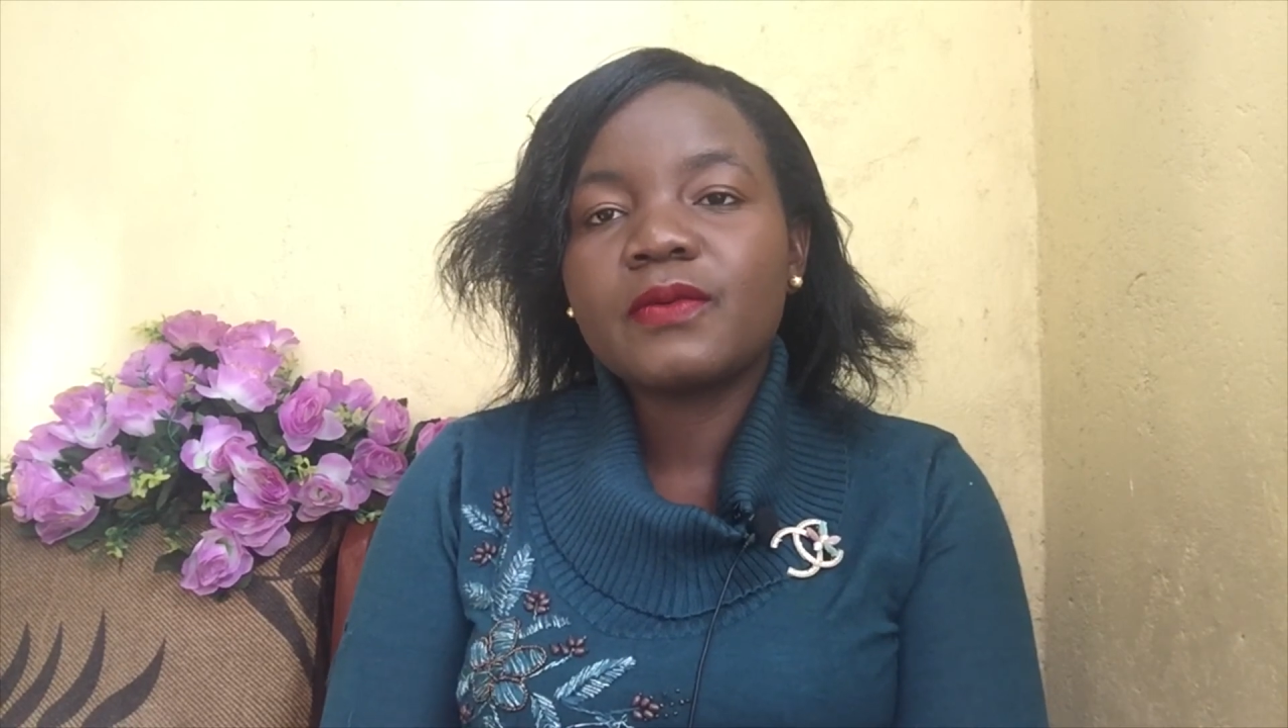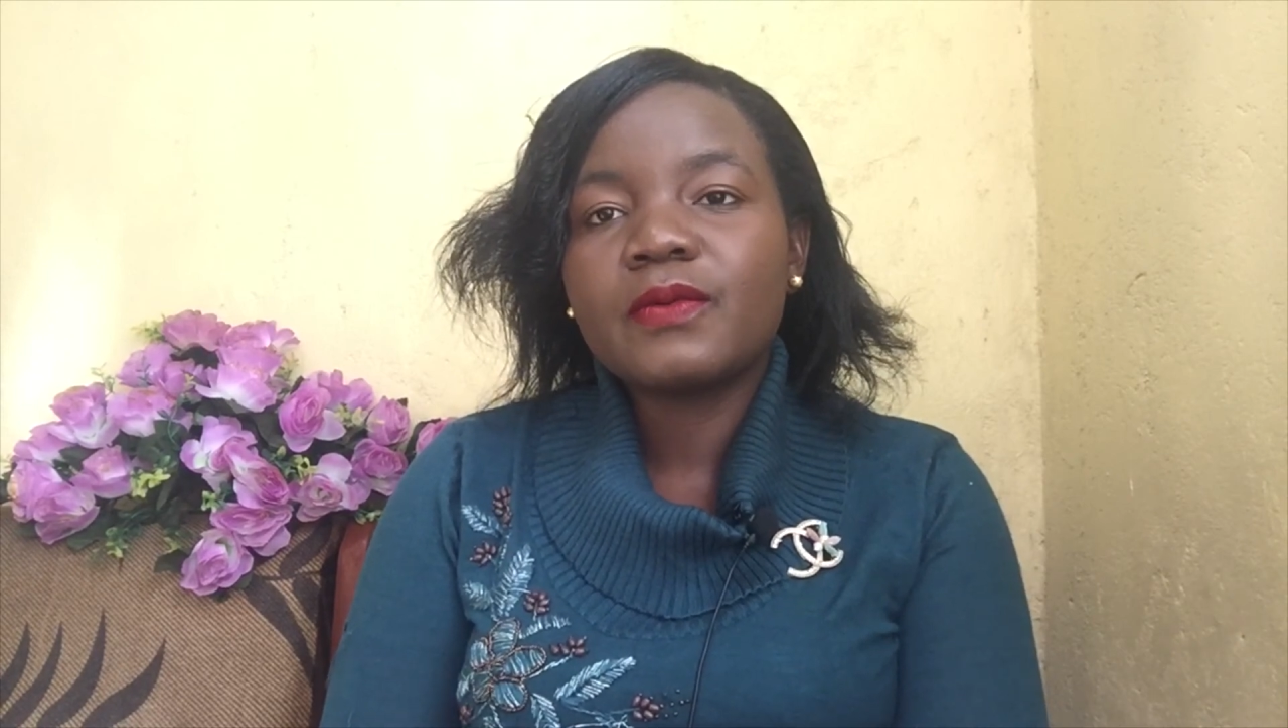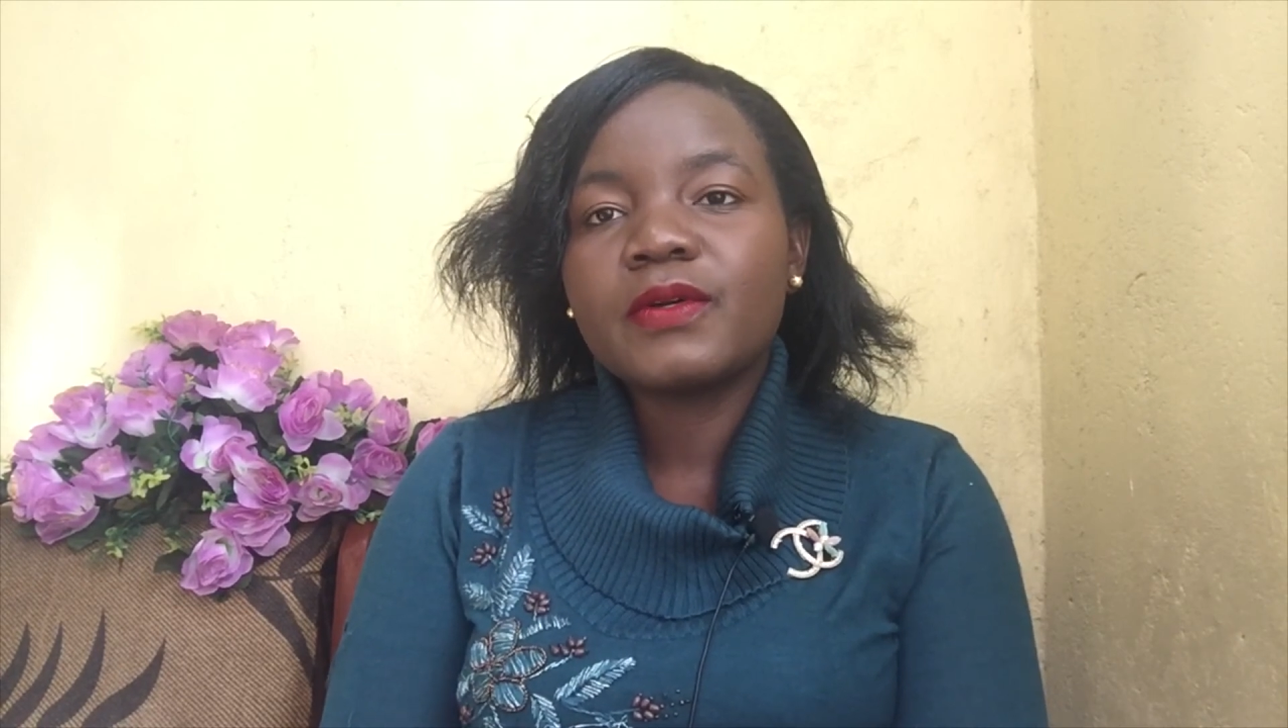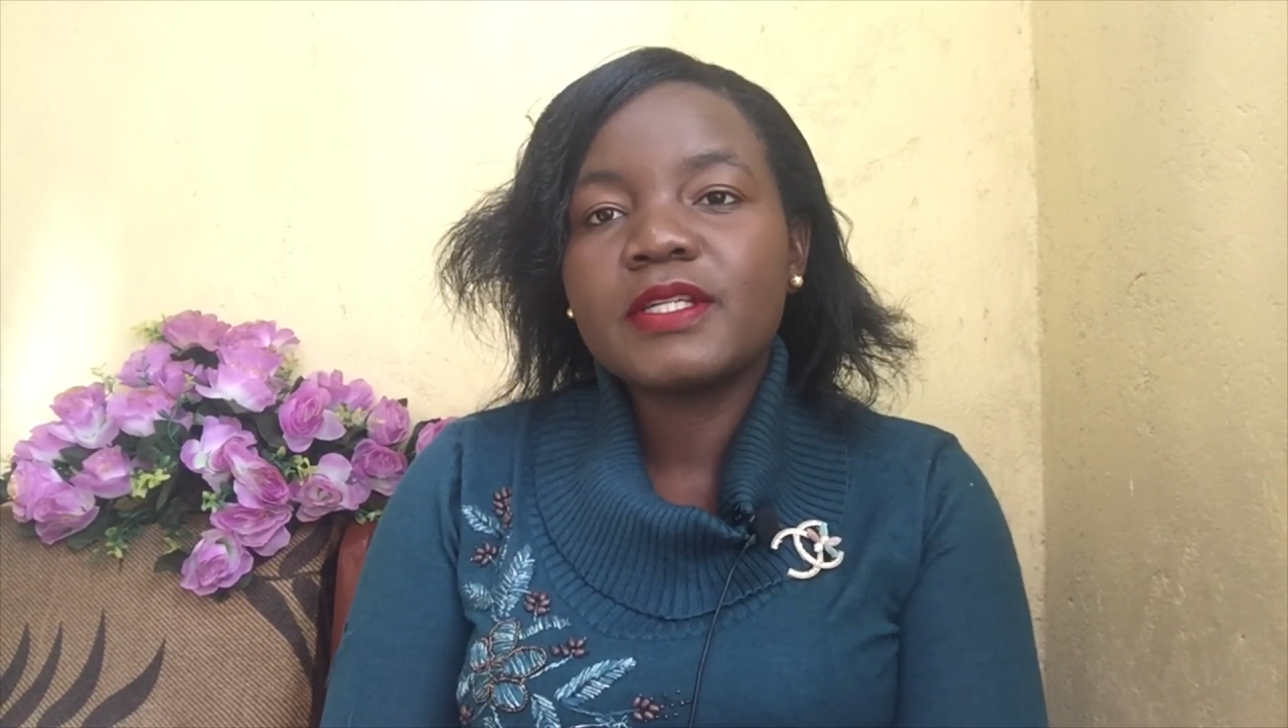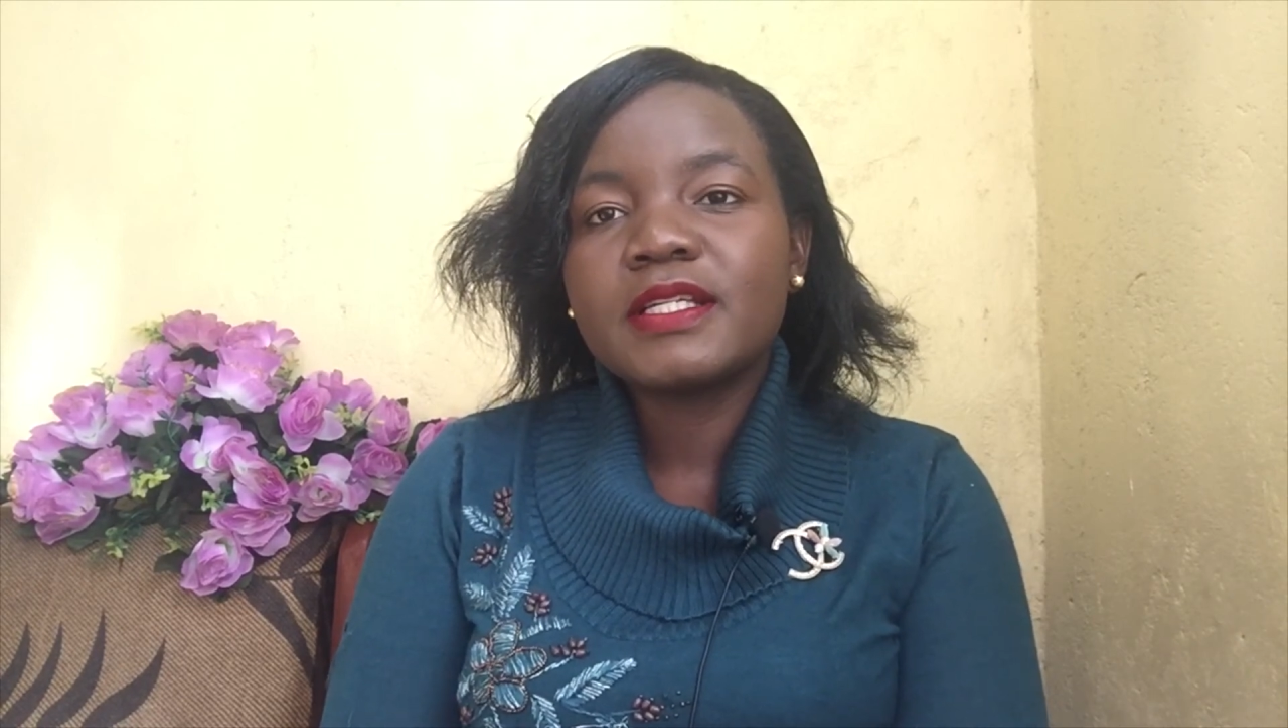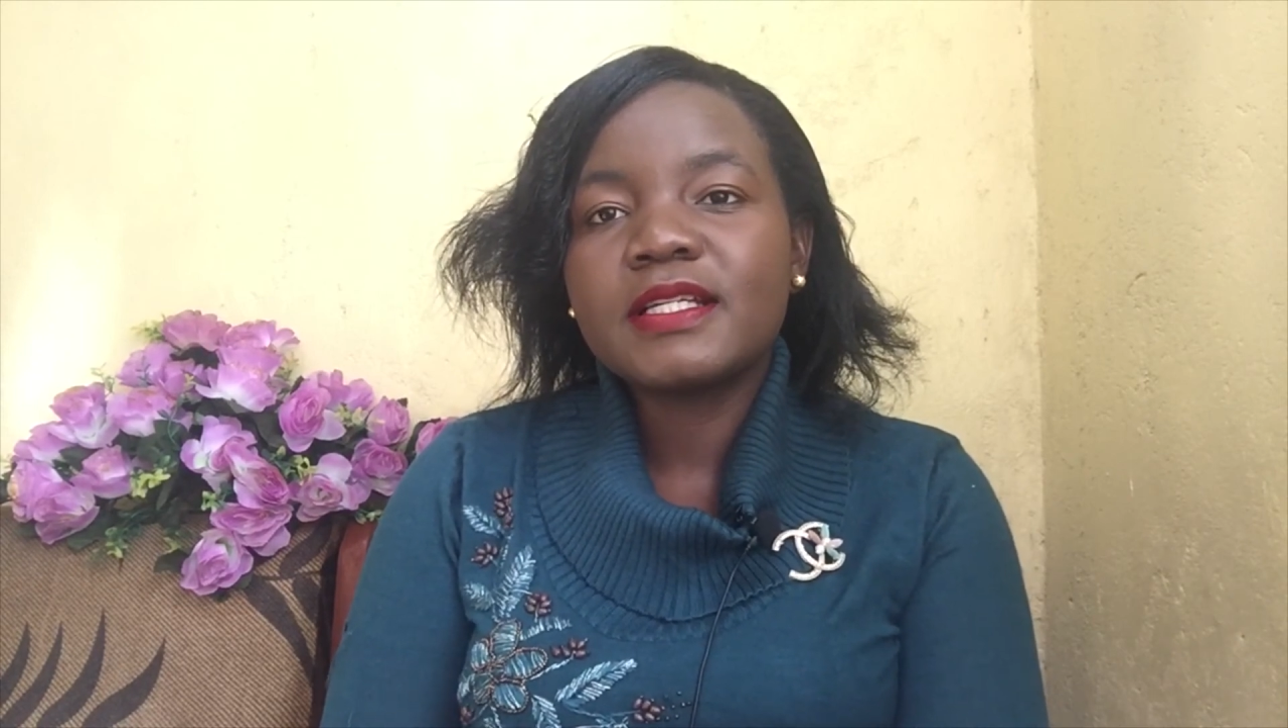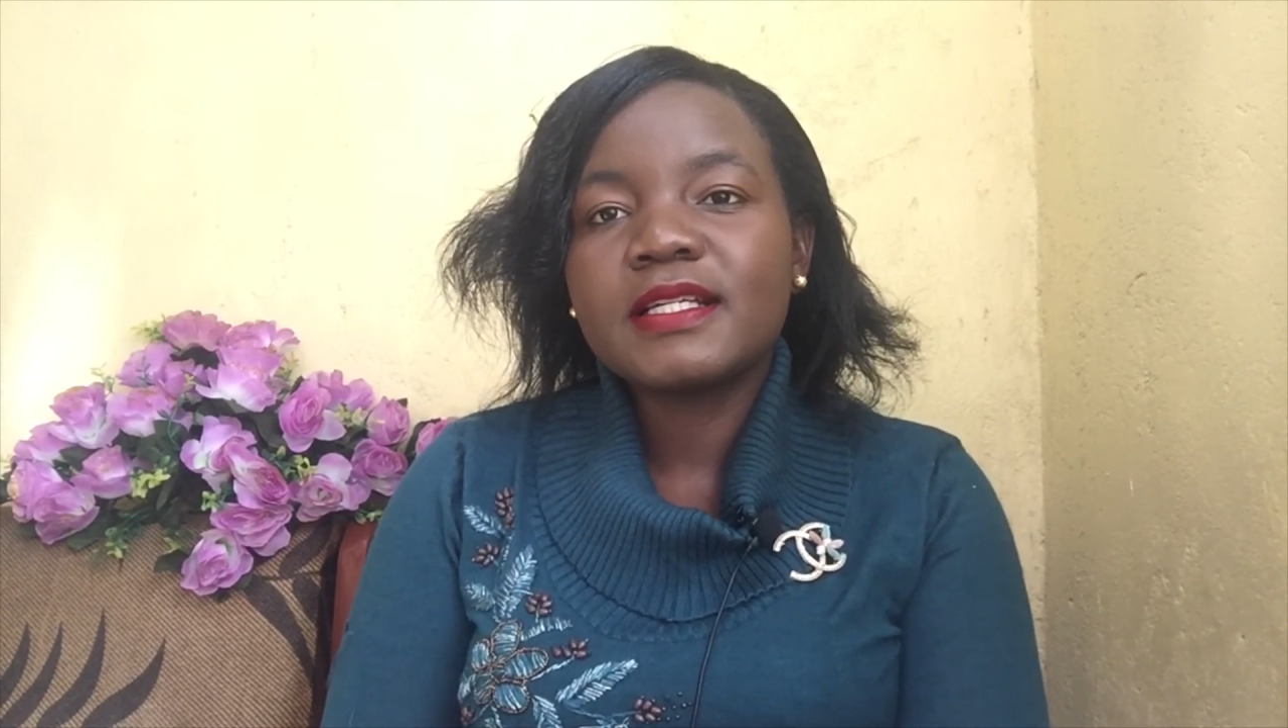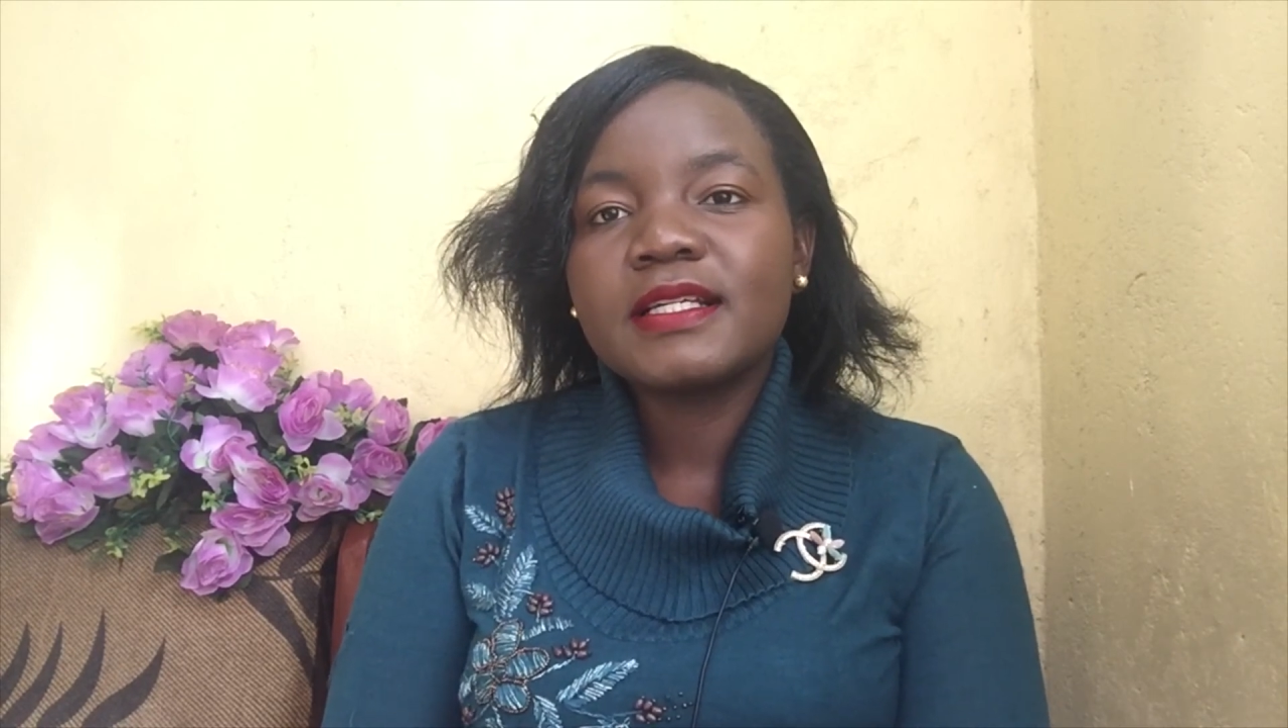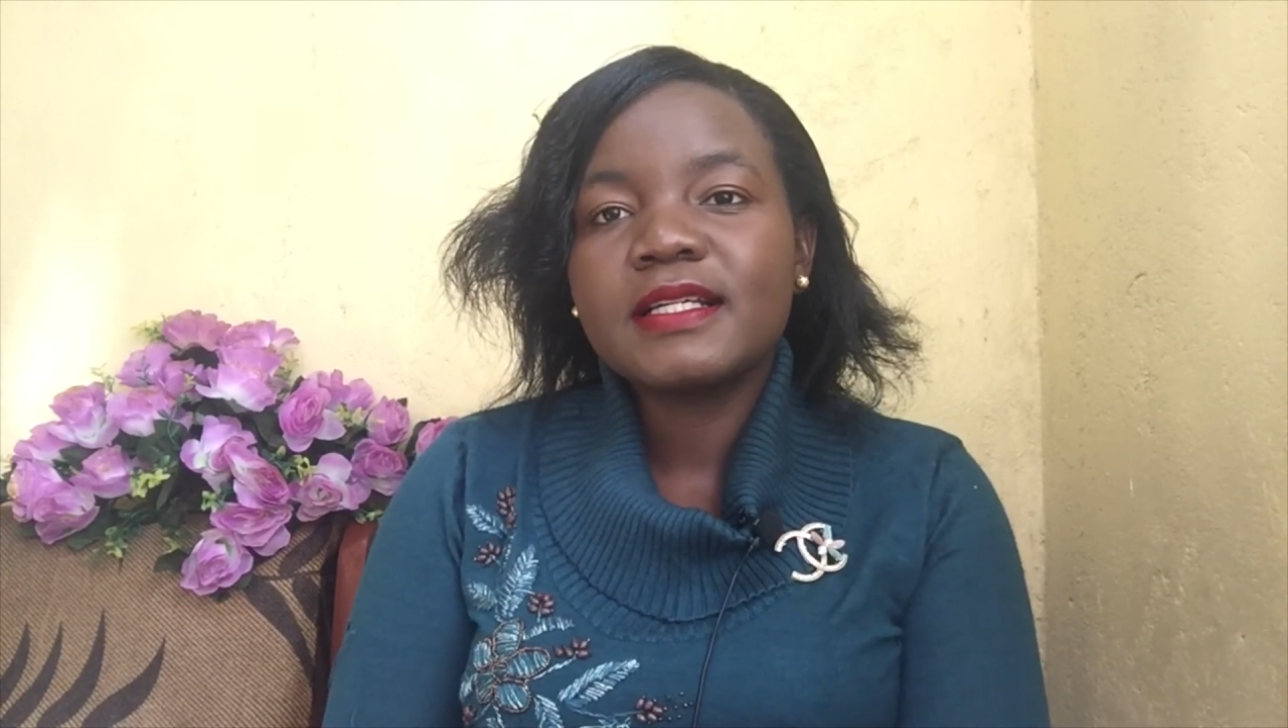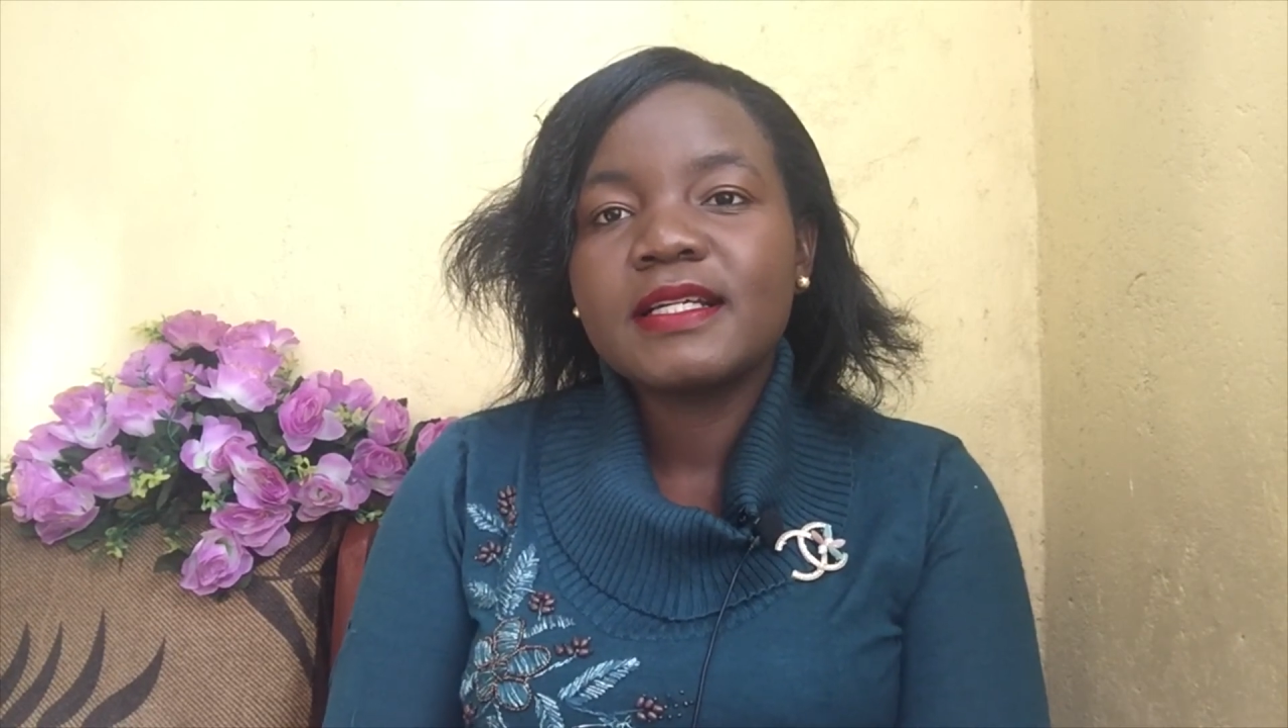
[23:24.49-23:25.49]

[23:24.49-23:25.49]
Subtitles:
watching.